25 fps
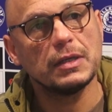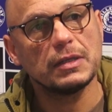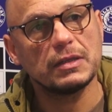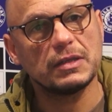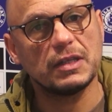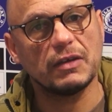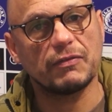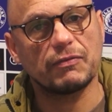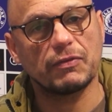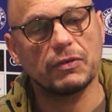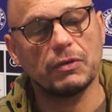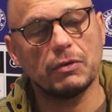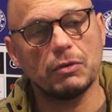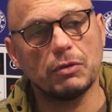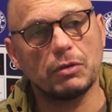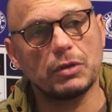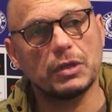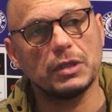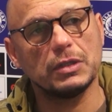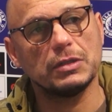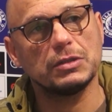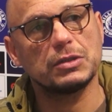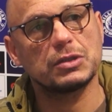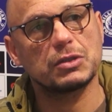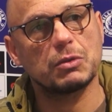different
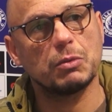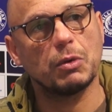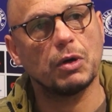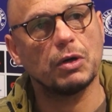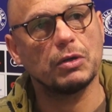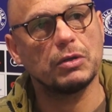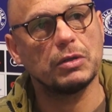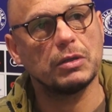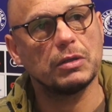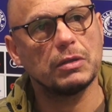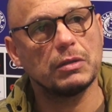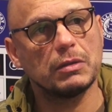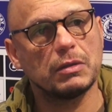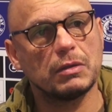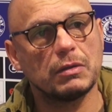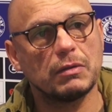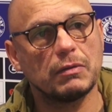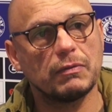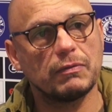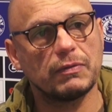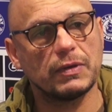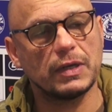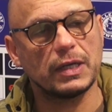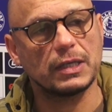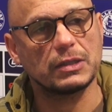looking squad
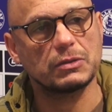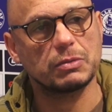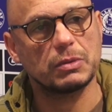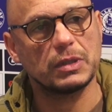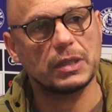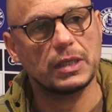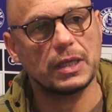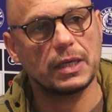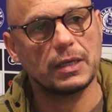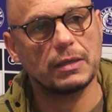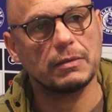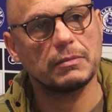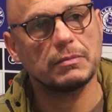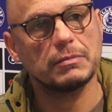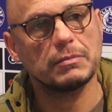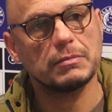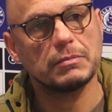for next weekend.